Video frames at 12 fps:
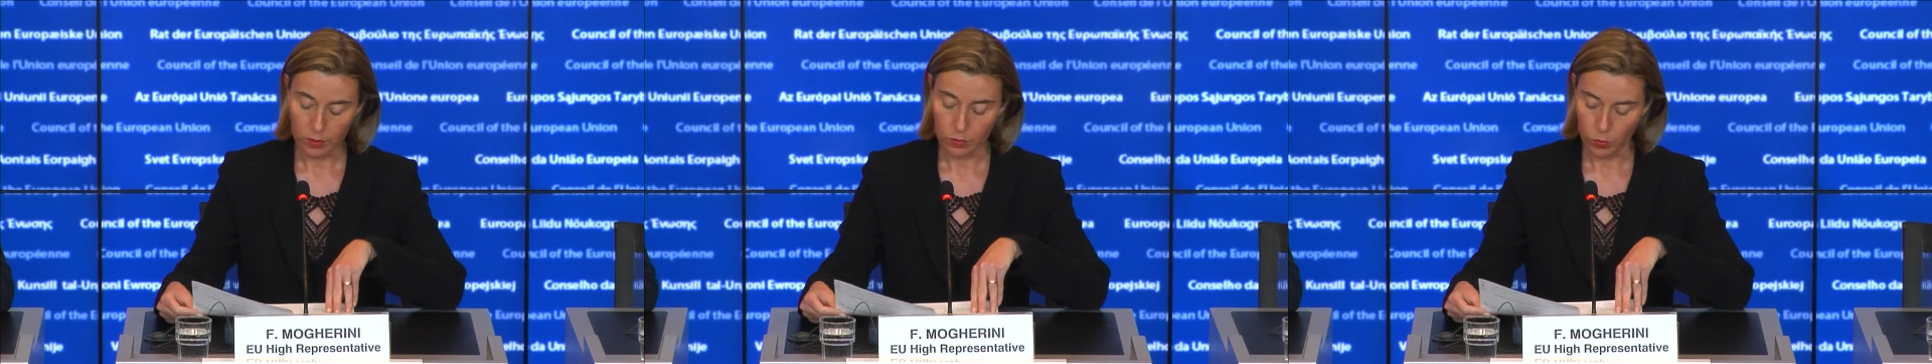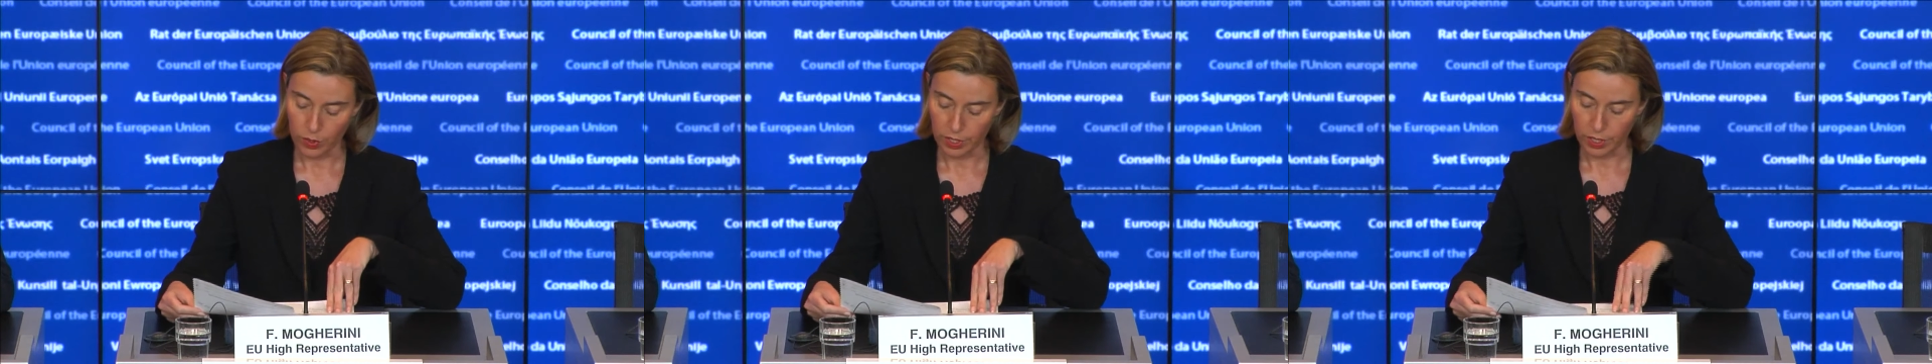
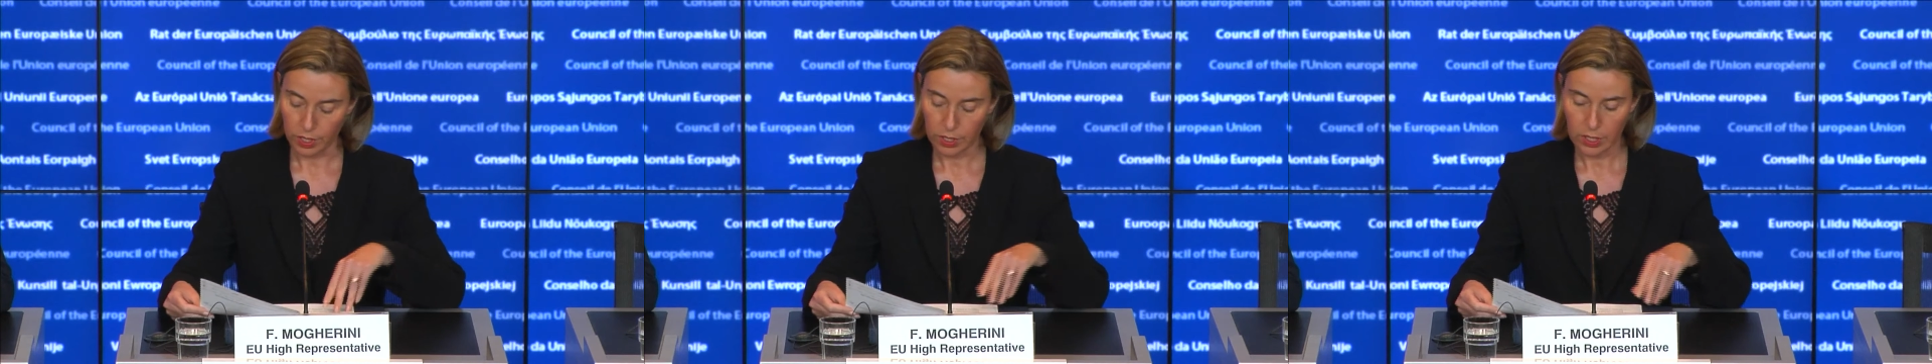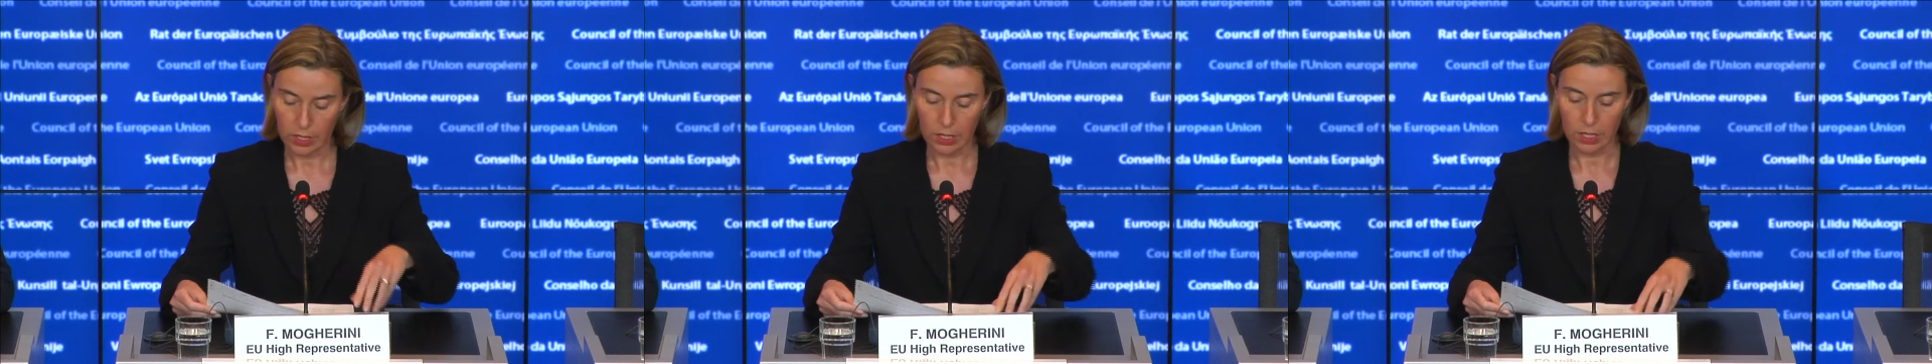where
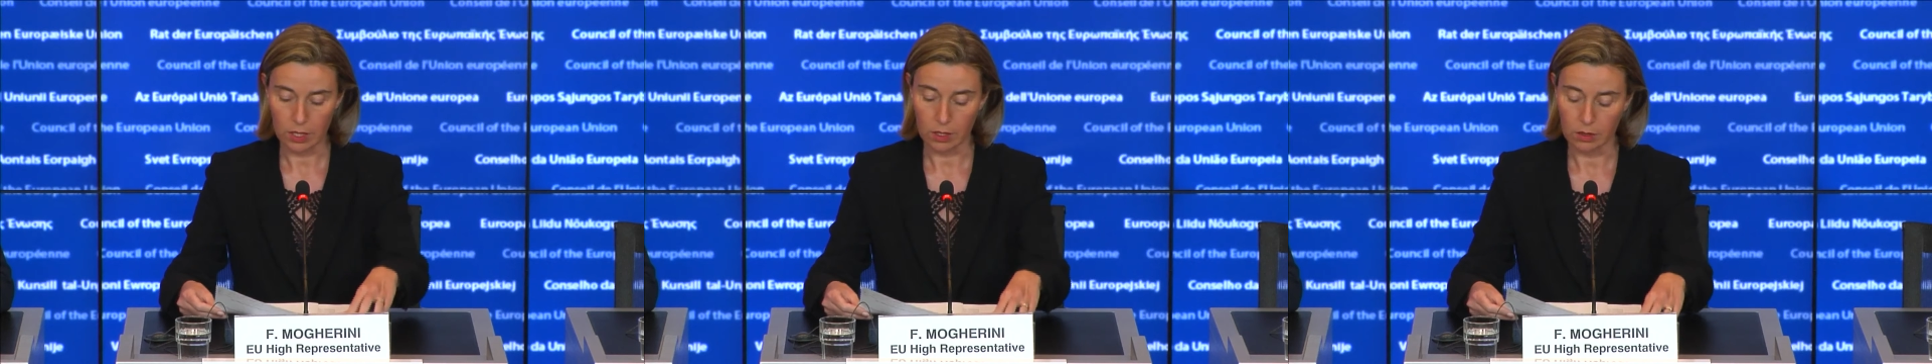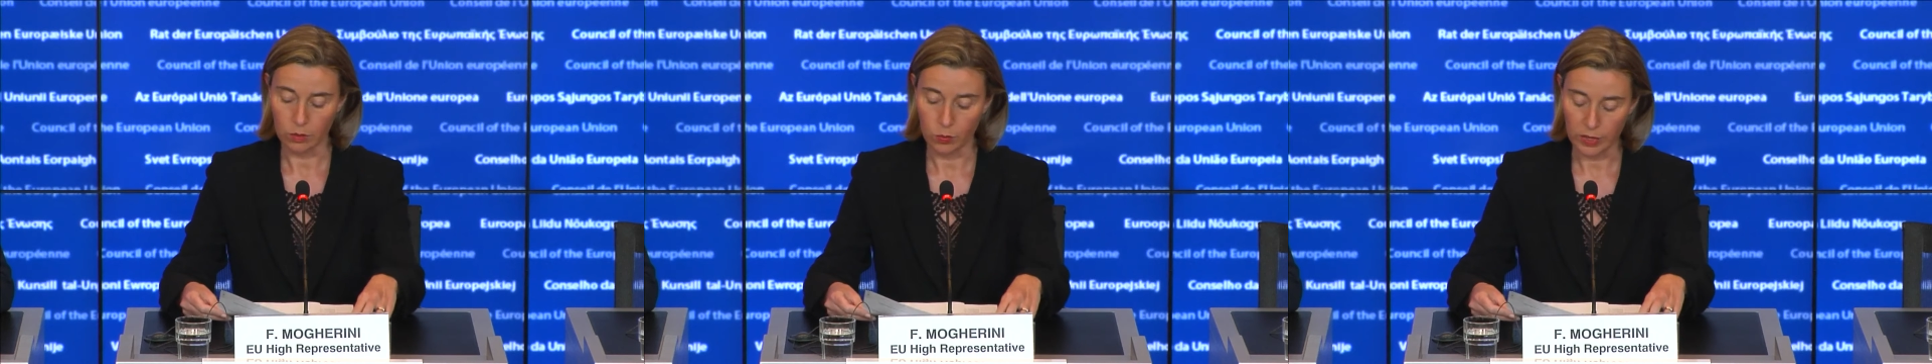
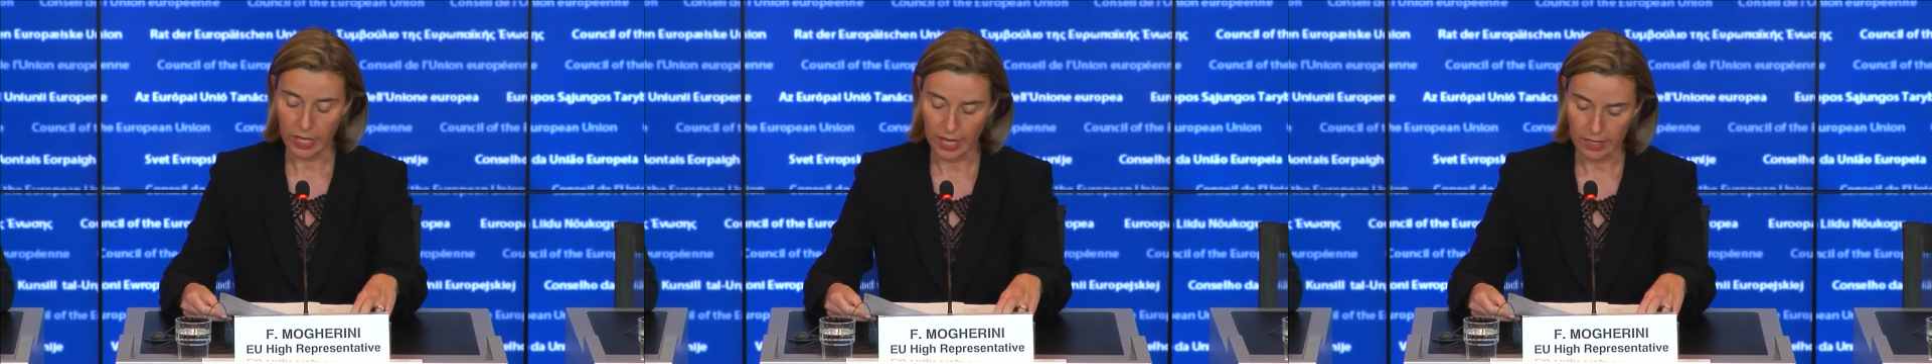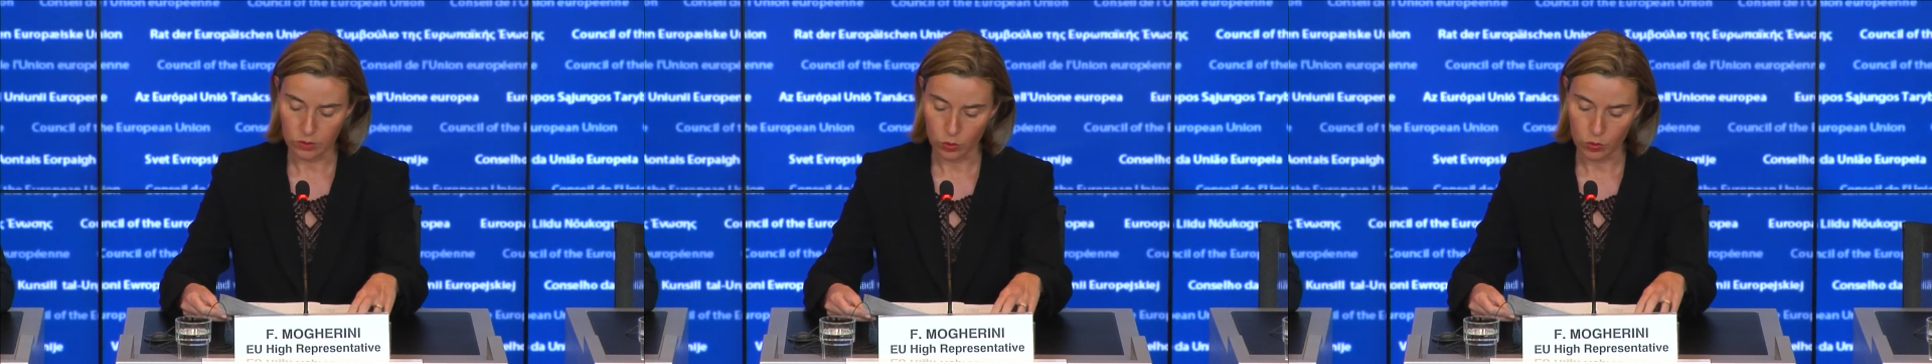we
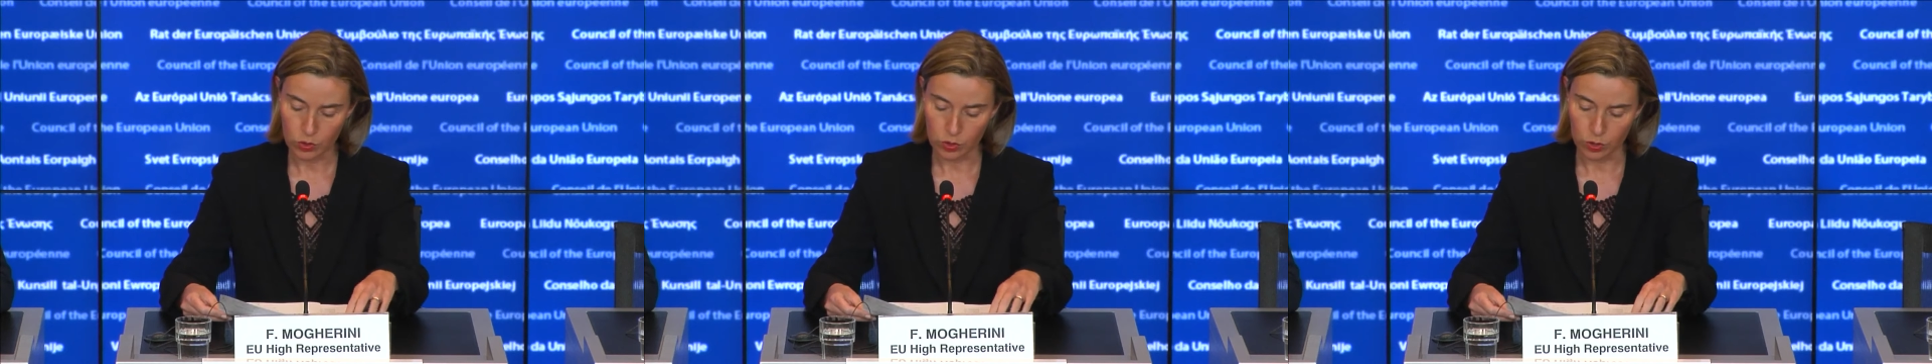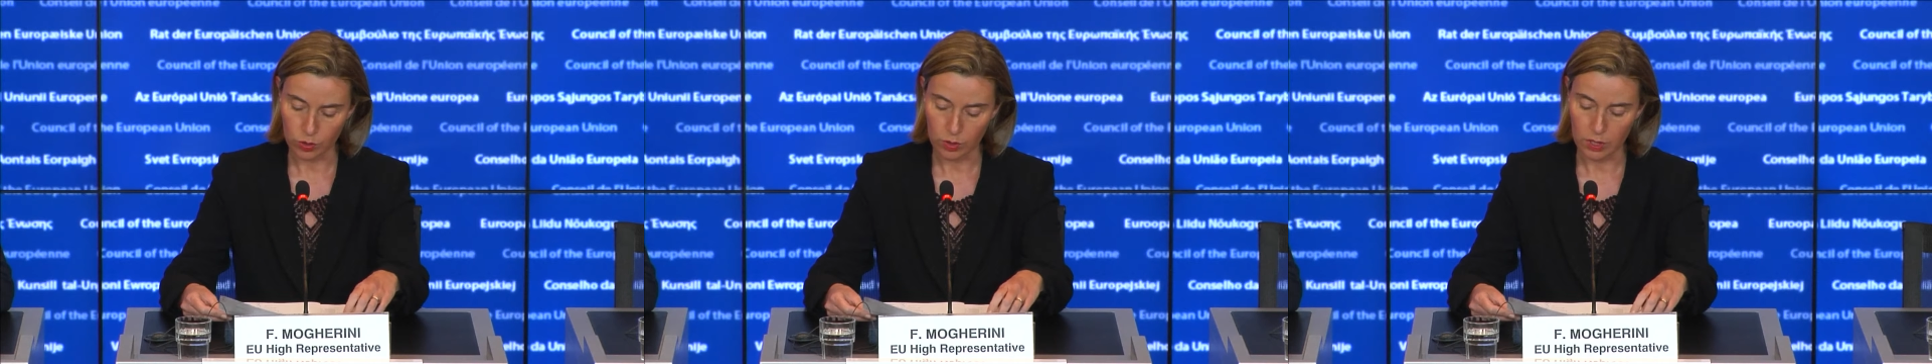had
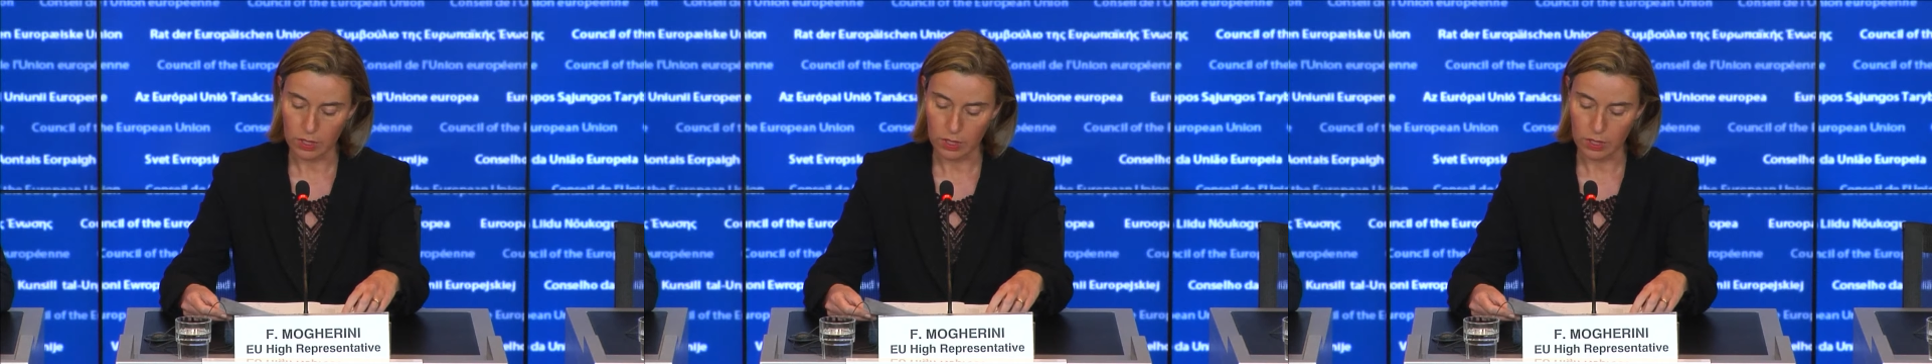also